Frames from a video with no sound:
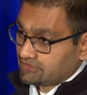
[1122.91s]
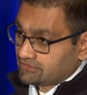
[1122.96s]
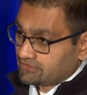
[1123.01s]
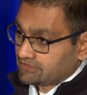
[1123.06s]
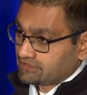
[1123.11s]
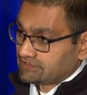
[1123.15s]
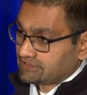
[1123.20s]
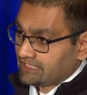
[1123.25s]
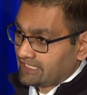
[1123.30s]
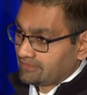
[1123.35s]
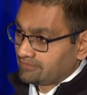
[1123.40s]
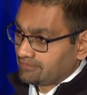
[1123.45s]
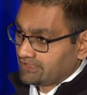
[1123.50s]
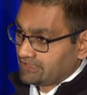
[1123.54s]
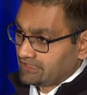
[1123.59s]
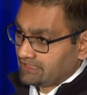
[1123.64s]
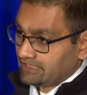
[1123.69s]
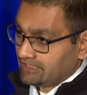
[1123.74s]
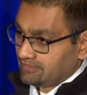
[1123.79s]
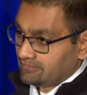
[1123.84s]
to
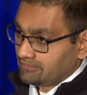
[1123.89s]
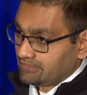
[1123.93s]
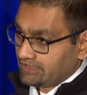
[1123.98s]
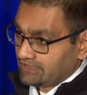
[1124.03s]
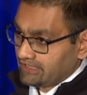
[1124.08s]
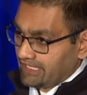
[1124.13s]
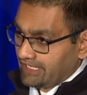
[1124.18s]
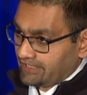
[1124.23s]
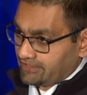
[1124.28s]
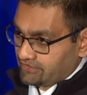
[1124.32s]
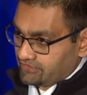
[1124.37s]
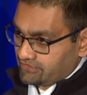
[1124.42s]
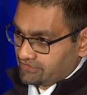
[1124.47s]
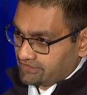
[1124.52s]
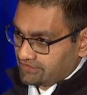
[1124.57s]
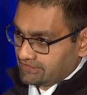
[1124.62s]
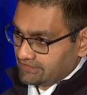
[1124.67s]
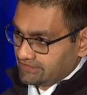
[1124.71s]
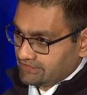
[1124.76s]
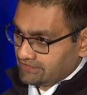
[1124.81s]
segment them
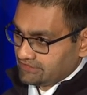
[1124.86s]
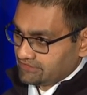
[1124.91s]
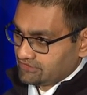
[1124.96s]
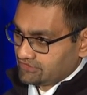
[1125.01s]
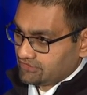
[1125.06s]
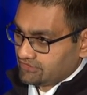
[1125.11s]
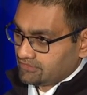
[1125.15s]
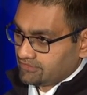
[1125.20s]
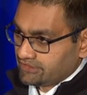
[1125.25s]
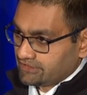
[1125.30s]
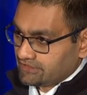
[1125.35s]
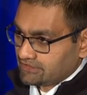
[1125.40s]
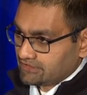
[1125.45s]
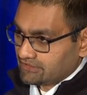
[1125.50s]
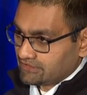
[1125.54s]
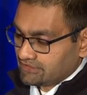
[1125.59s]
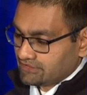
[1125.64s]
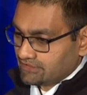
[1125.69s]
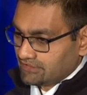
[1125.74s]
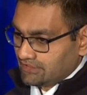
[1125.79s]
accurately, so we
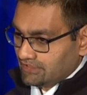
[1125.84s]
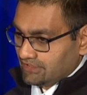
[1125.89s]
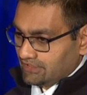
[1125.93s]
could